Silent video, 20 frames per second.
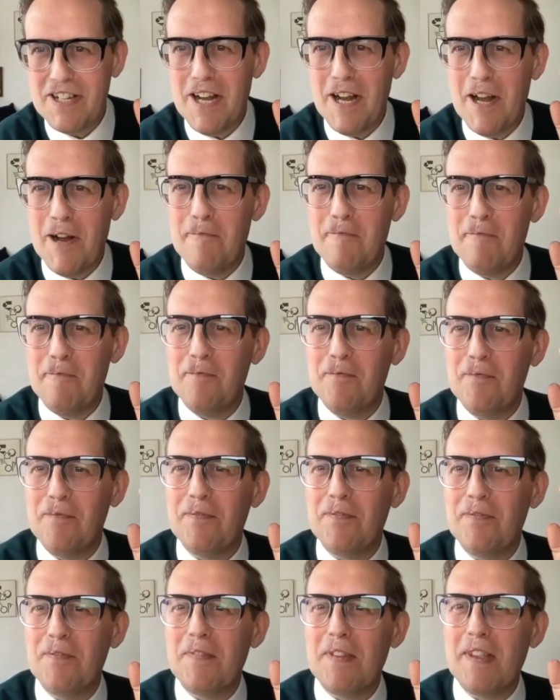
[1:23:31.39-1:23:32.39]
Um,
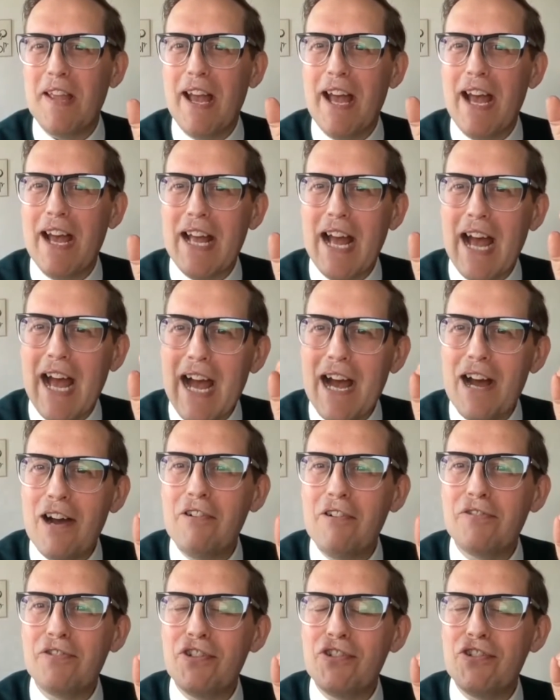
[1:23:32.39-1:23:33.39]

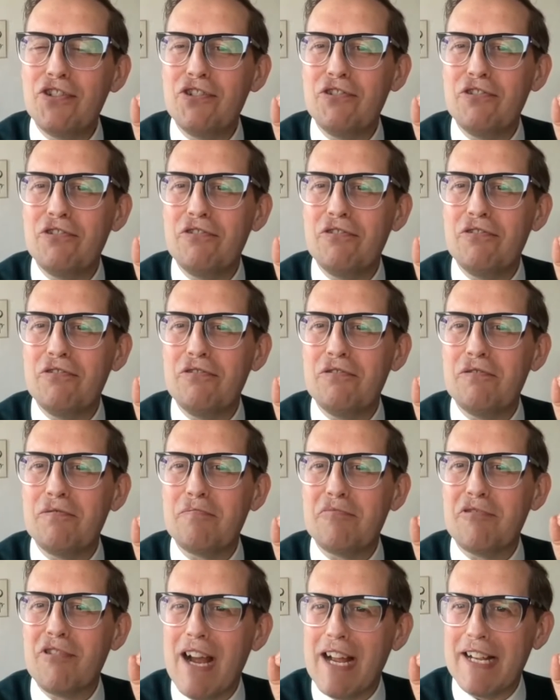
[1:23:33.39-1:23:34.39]
how did you
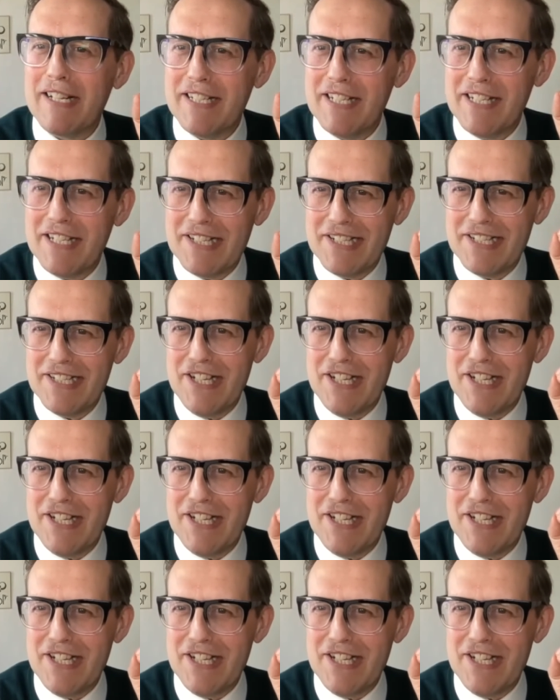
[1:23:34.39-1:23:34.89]
practice?